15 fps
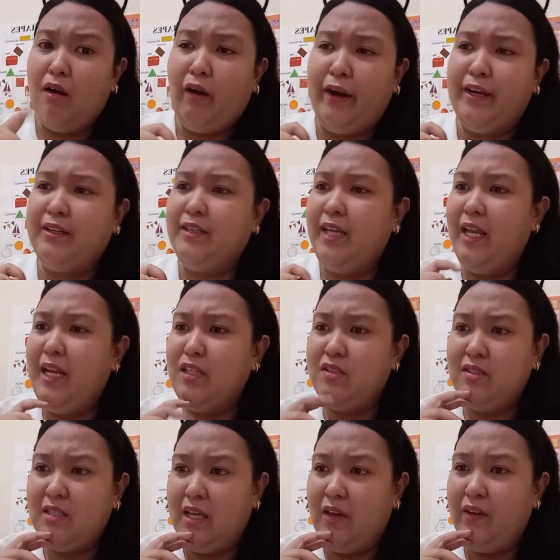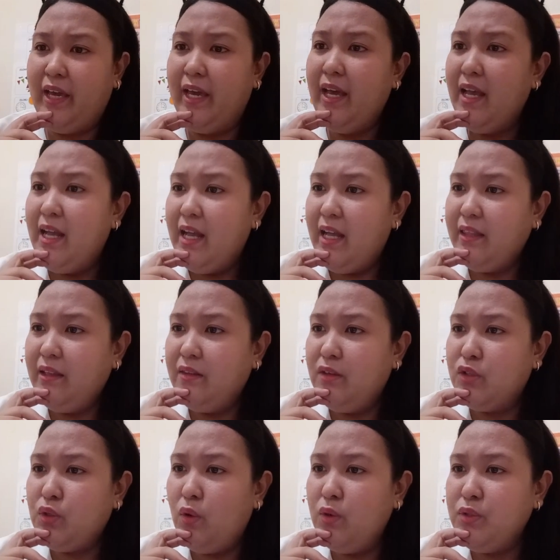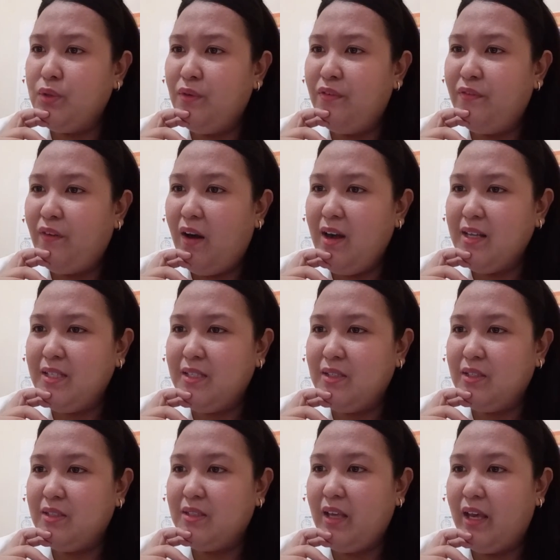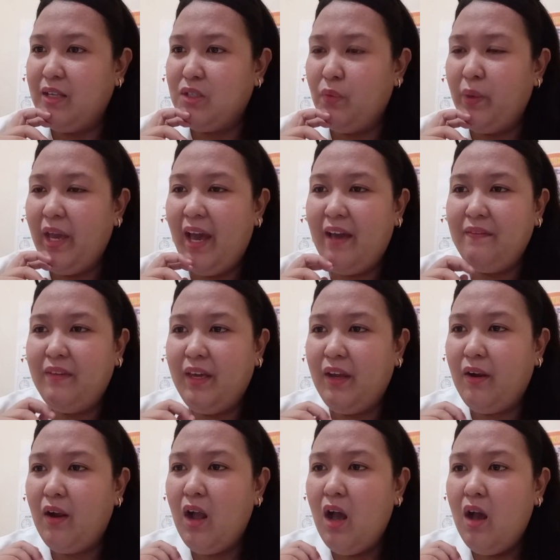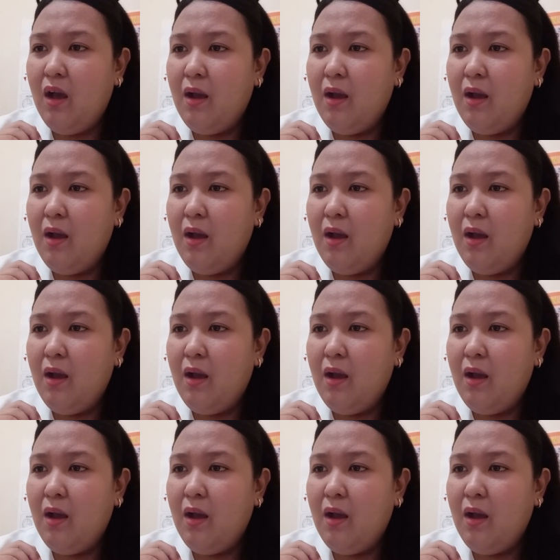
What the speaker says: arc. Okay, let's see, okay? And then there's also fox, okay? So we have here